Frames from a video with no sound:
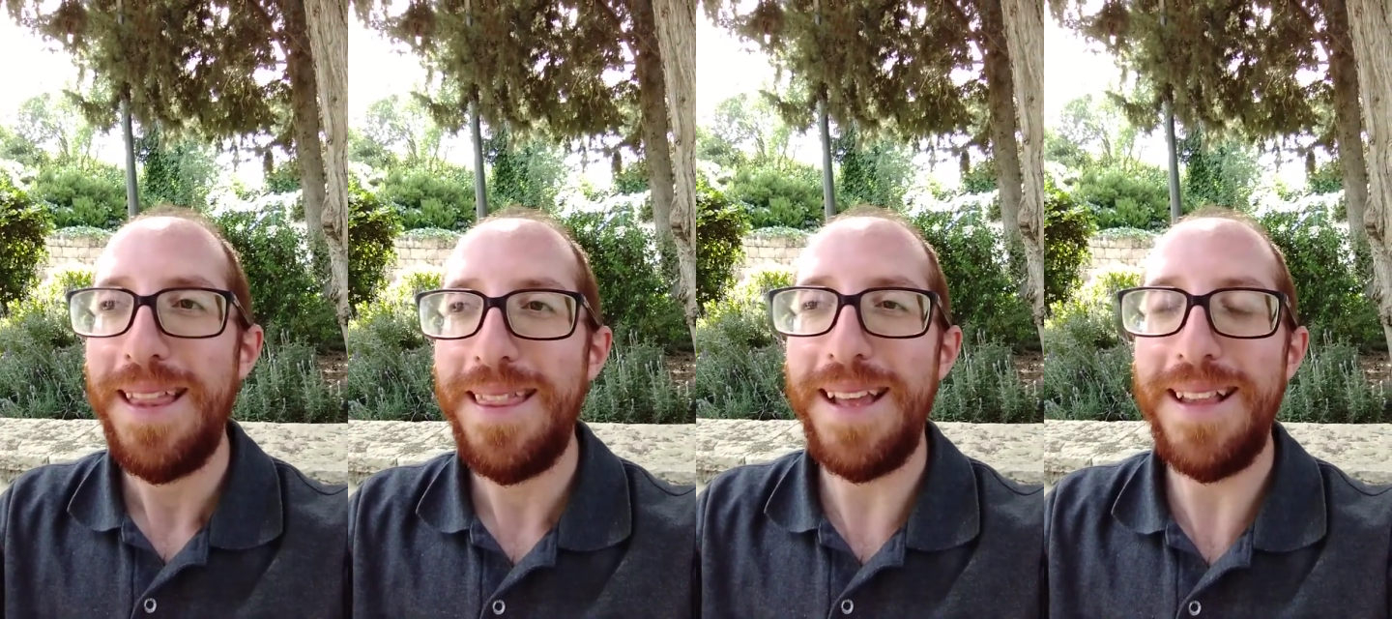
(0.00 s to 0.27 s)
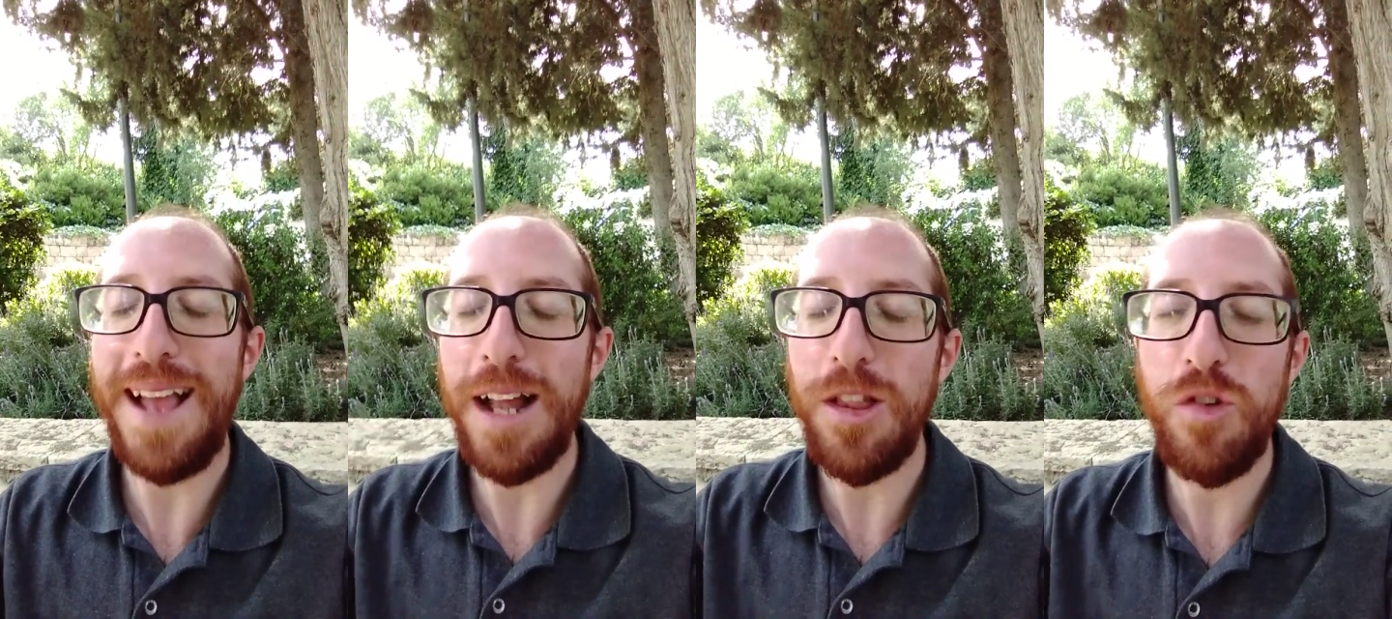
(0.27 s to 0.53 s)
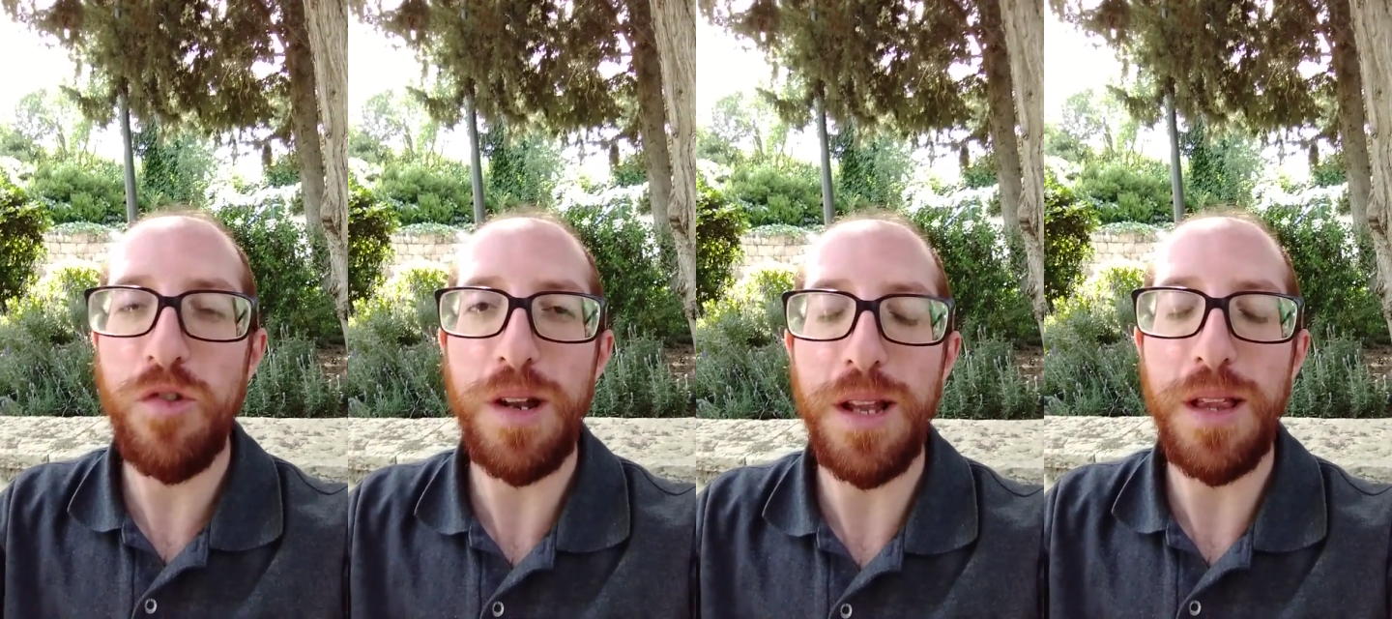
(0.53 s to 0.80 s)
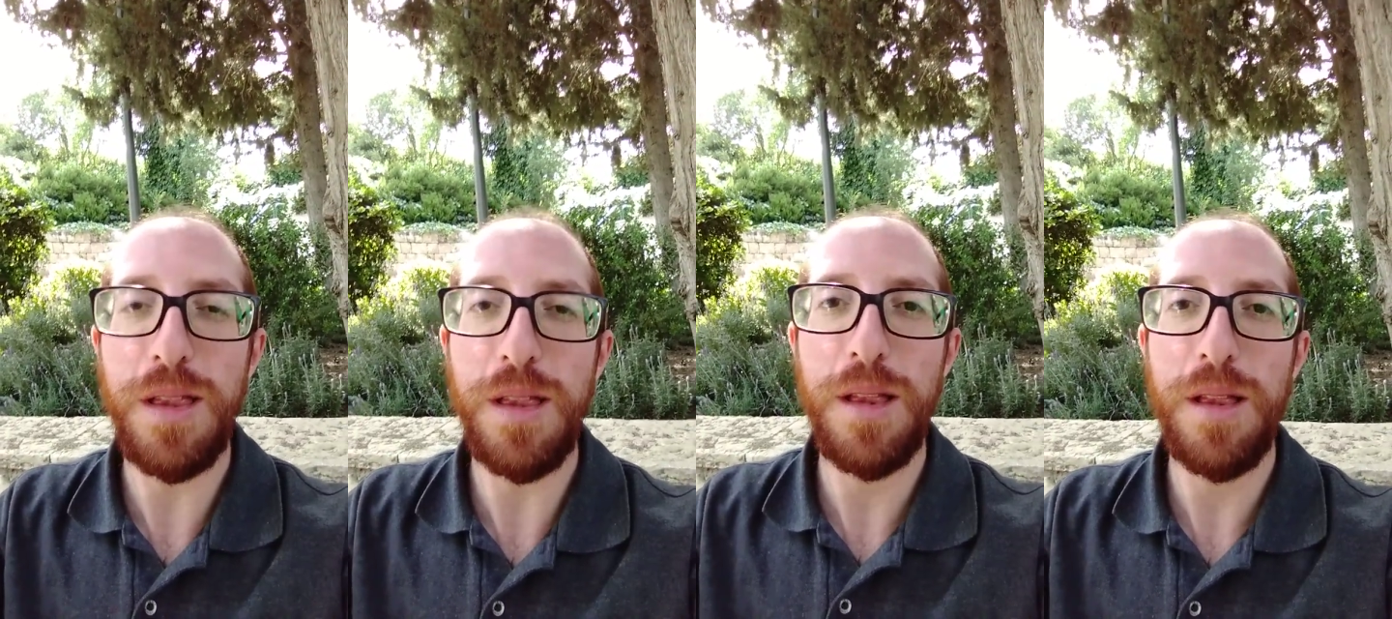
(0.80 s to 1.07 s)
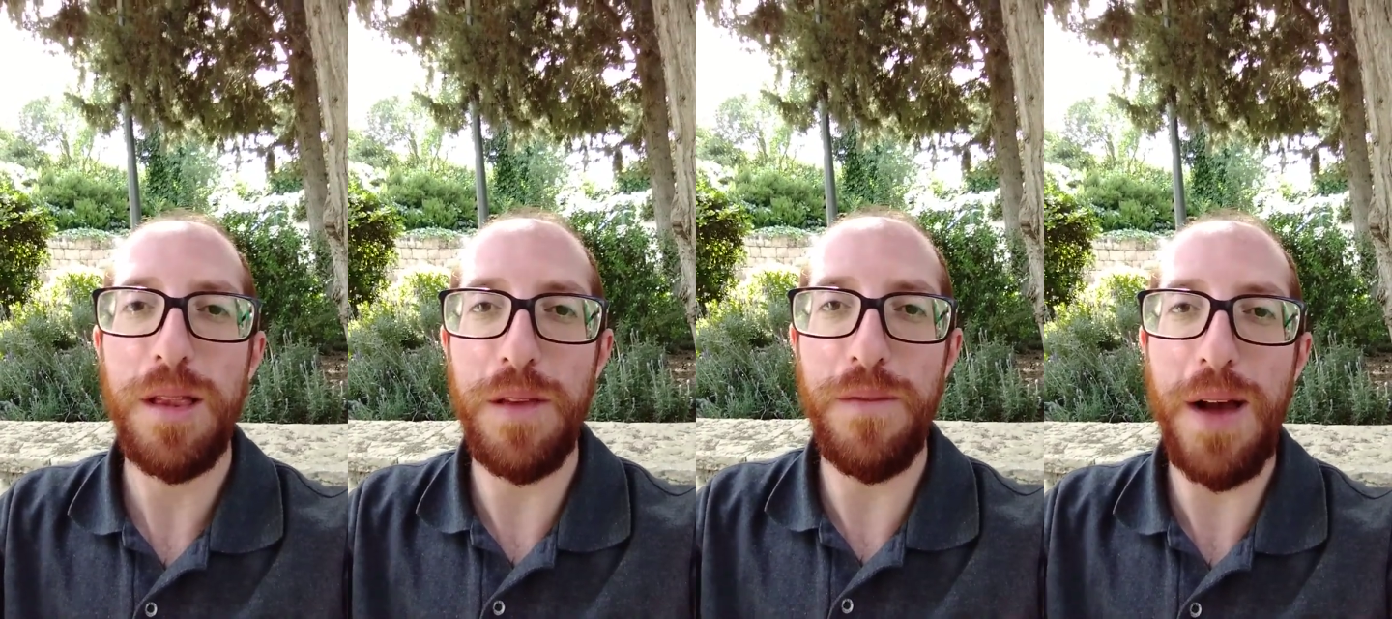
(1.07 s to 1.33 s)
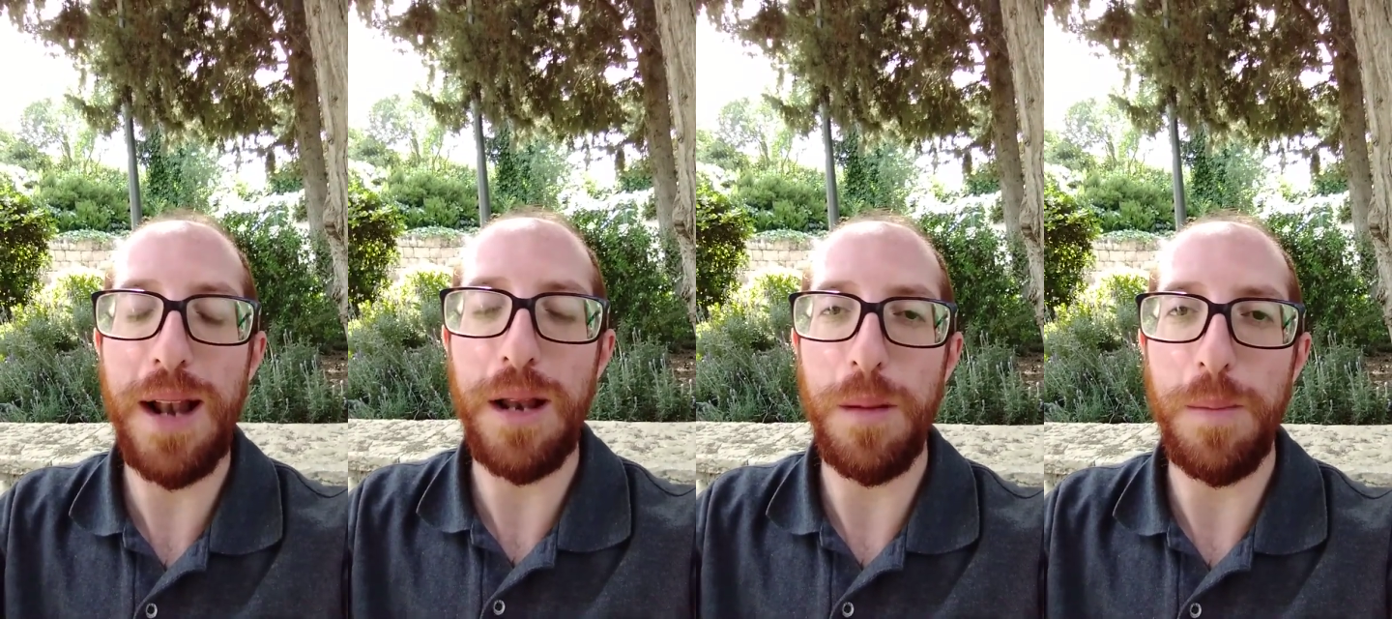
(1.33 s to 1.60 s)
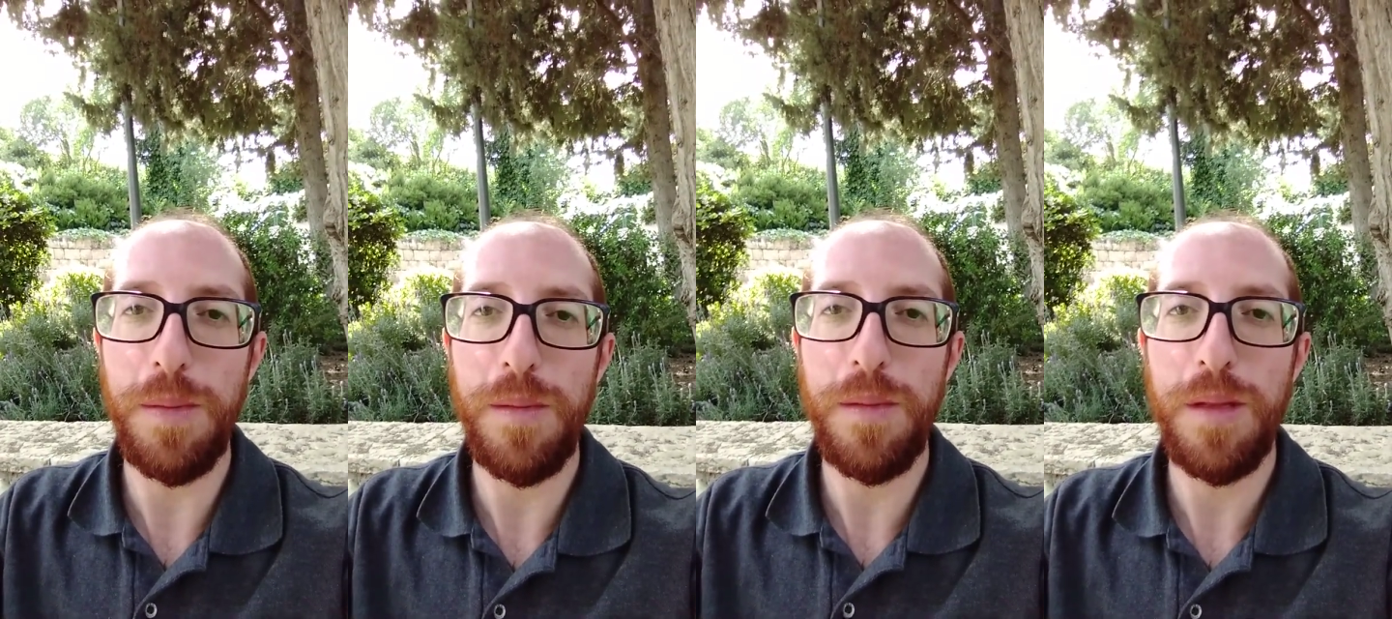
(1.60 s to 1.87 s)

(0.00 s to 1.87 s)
they naturally develop